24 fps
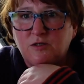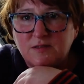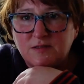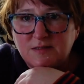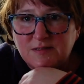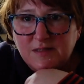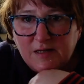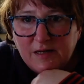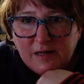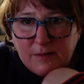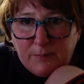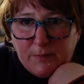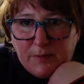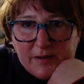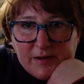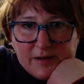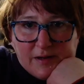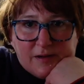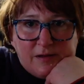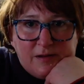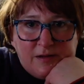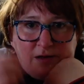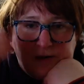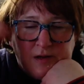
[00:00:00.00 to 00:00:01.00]

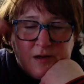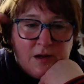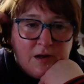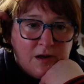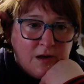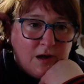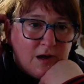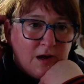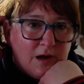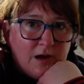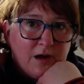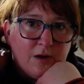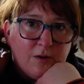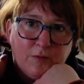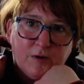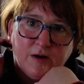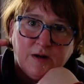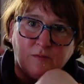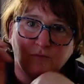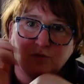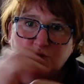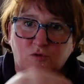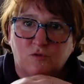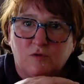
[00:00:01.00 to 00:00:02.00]
sleeping when
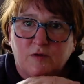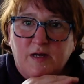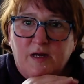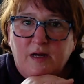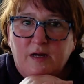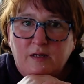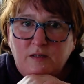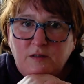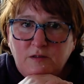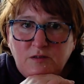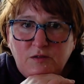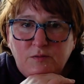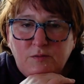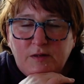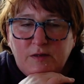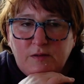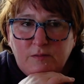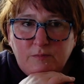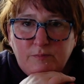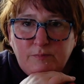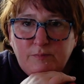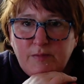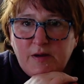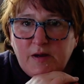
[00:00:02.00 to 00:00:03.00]
I'm drawing and
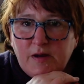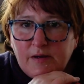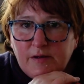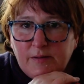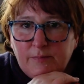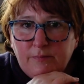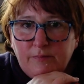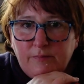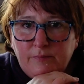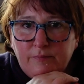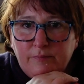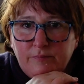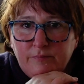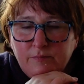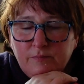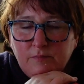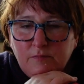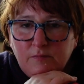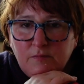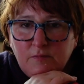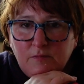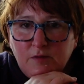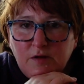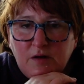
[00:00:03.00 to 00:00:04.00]
doing
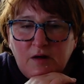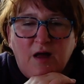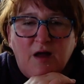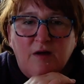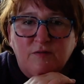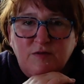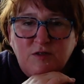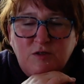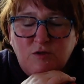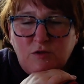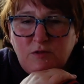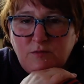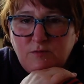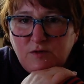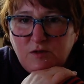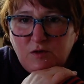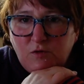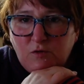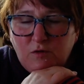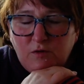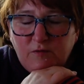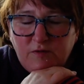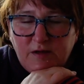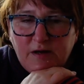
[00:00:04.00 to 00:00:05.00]
live streams
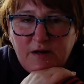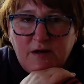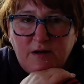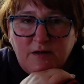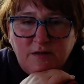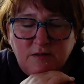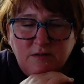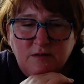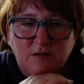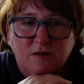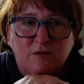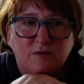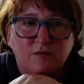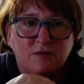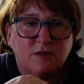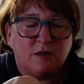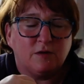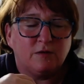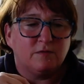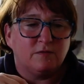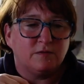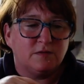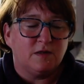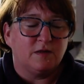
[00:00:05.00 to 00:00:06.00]
and all of that kind of stuff,
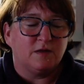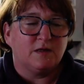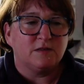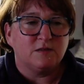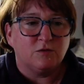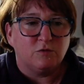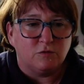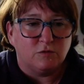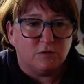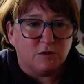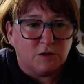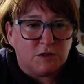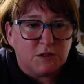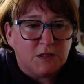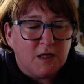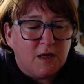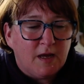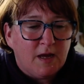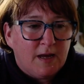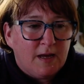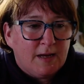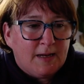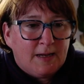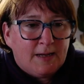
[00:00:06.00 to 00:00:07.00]
so that's all good.
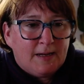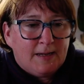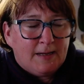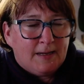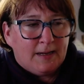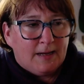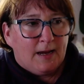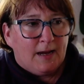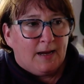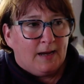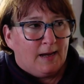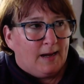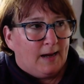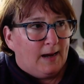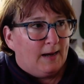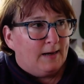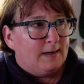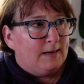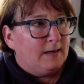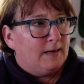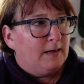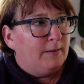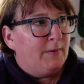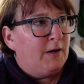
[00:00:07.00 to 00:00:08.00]

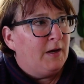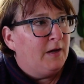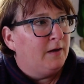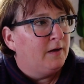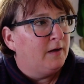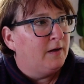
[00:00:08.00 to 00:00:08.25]
I